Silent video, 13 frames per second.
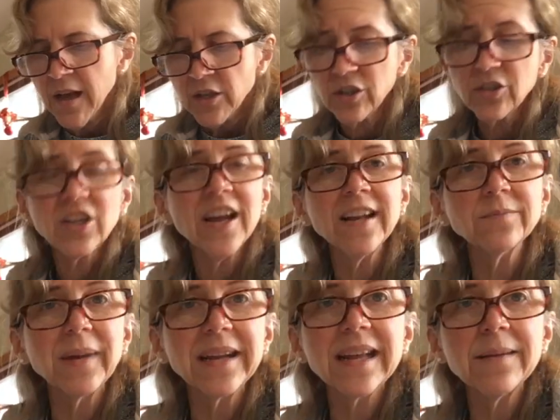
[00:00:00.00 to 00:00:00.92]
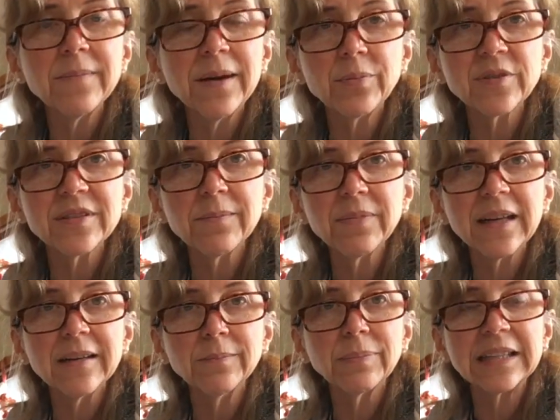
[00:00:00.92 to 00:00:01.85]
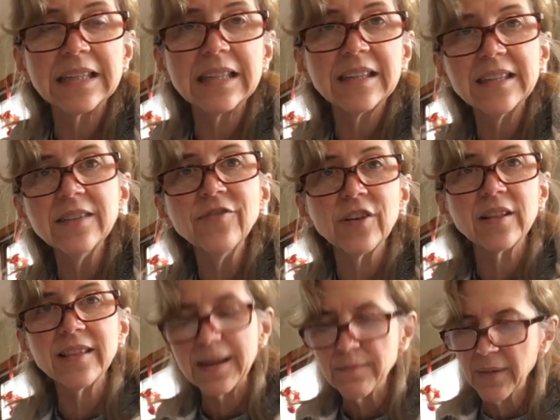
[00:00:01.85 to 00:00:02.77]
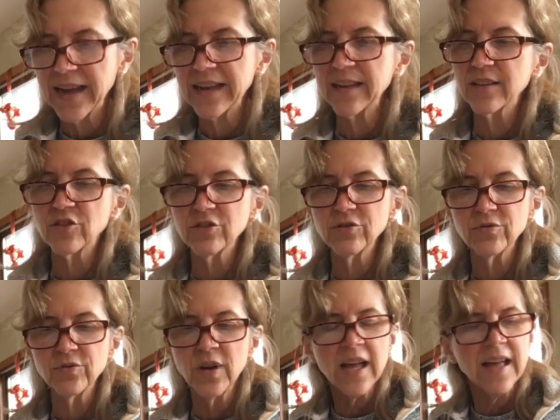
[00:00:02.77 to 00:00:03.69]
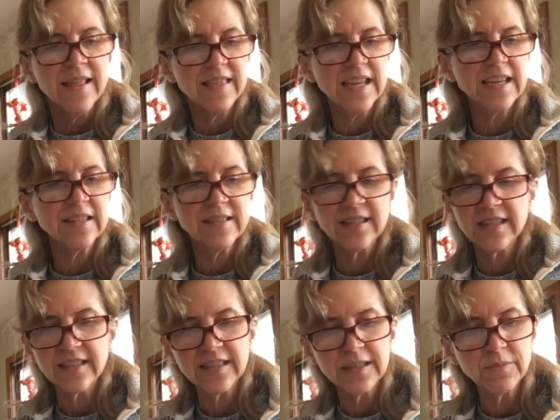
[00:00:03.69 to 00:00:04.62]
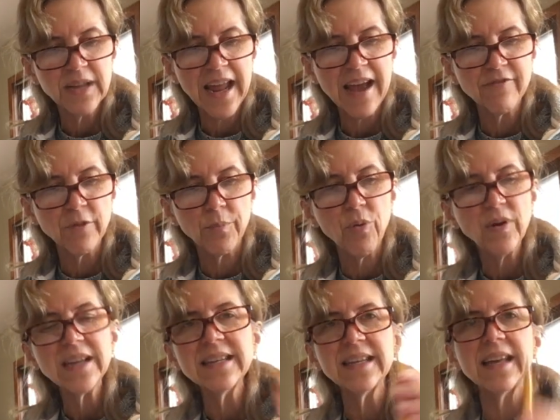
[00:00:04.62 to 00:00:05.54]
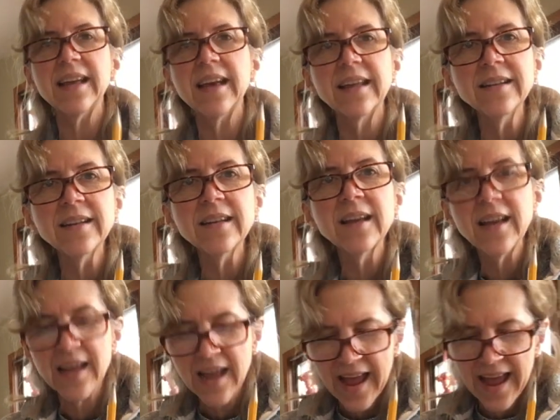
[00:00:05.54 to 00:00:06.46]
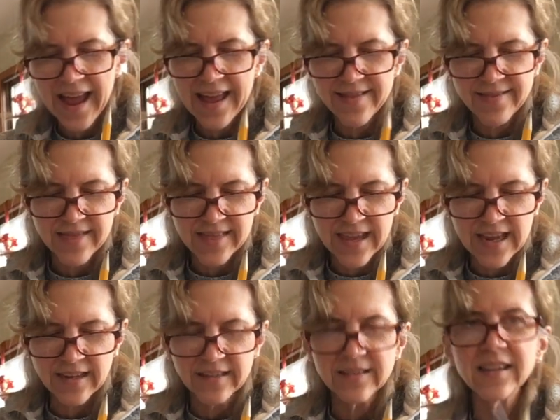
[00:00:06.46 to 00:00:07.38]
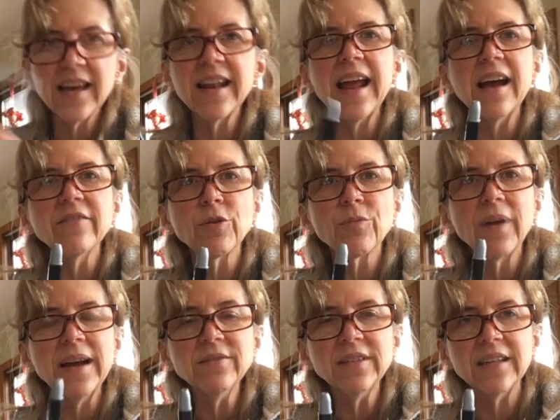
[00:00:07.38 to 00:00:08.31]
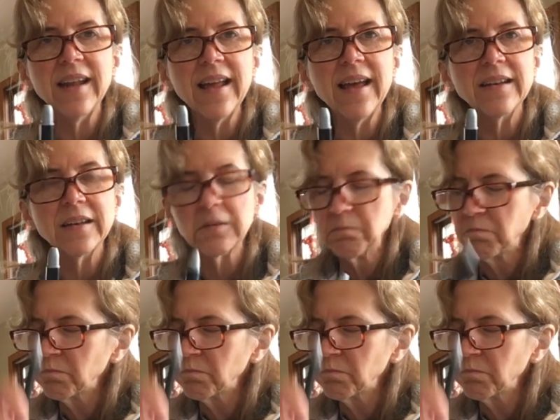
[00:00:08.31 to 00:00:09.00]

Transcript: Your child might come up with something completely different. They might do things that seem to have a pointy end and things that have a rounded end.